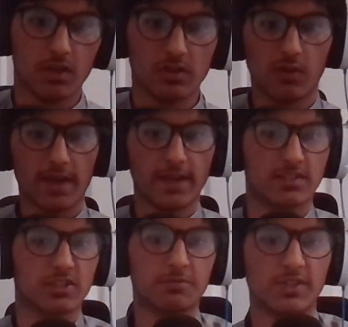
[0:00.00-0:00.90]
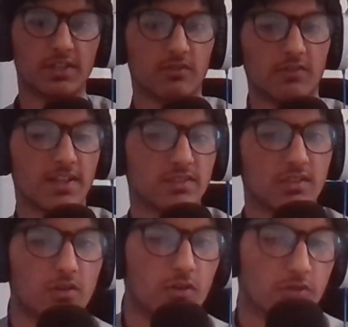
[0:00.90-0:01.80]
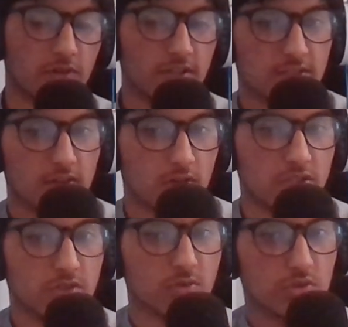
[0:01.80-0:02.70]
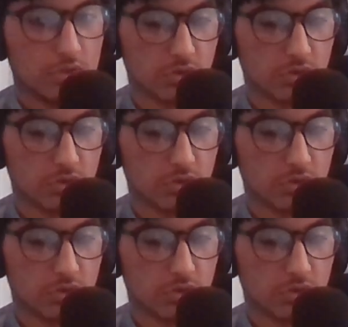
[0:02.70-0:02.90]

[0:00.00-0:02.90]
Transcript: your age seems to be less than or great or equal to